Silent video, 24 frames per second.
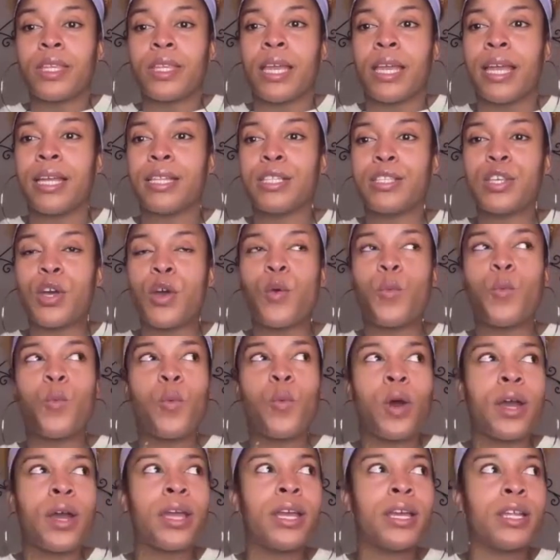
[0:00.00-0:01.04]
And so
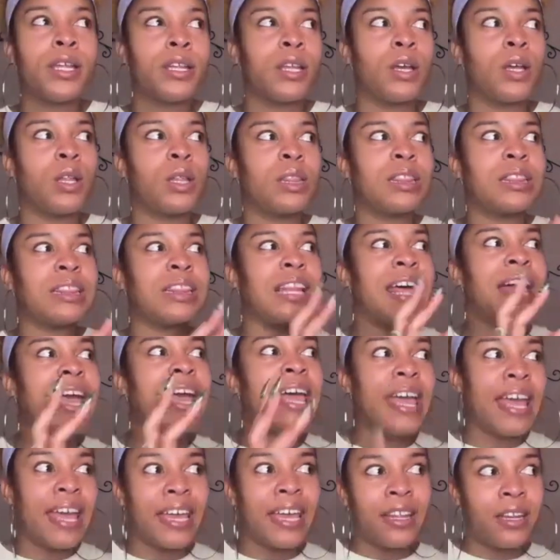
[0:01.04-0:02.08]
what
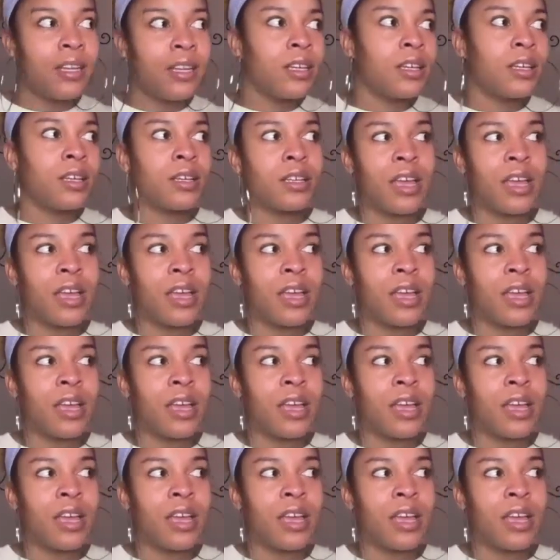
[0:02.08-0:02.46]
lead